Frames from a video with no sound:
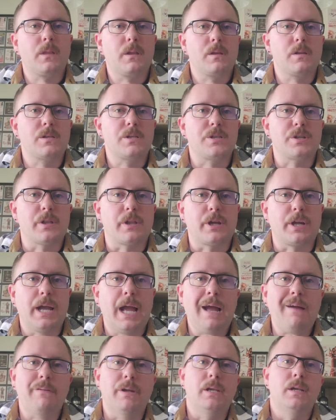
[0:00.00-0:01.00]
so there you
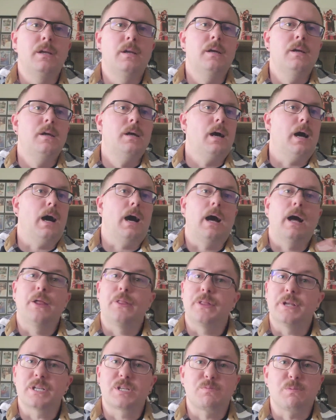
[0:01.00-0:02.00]
have it.
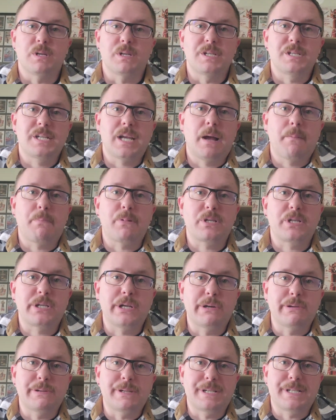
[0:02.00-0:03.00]
This was
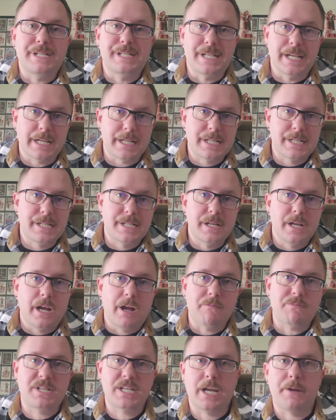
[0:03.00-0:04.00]
episode 6
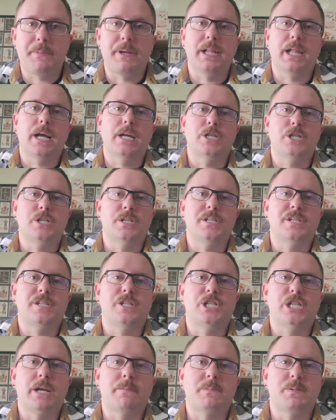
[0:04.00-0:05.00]
of Sammy Legend's
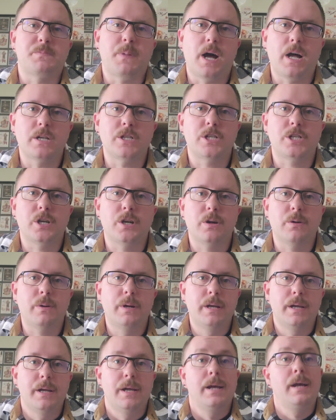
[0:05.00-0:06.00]
James Bond Show.
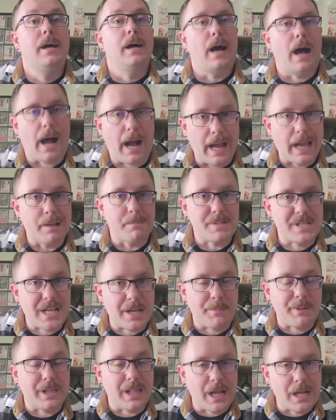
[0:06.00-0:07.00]
I am
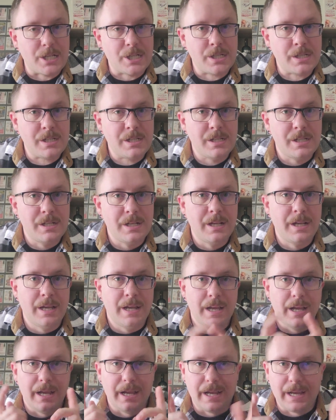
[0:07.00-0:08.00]
Sammy Legend,
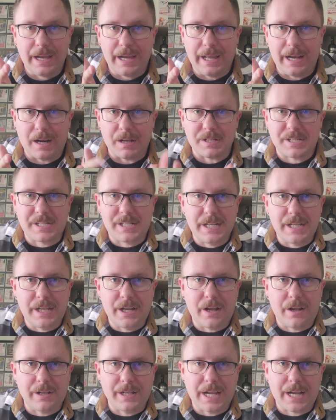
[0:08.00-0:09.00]
and I'll see
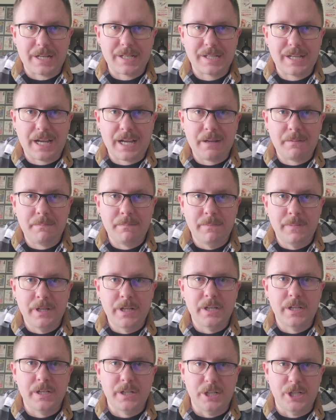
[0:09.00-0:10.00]
y'all next time.
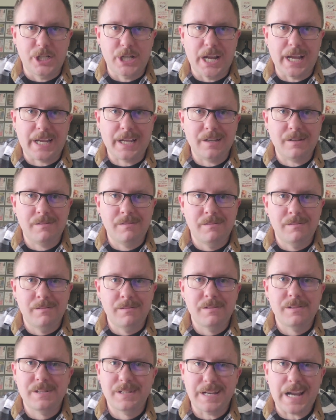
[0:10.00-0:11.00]
Shaken,
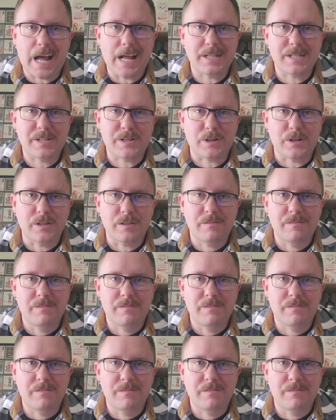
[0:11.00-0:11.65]
not stirred.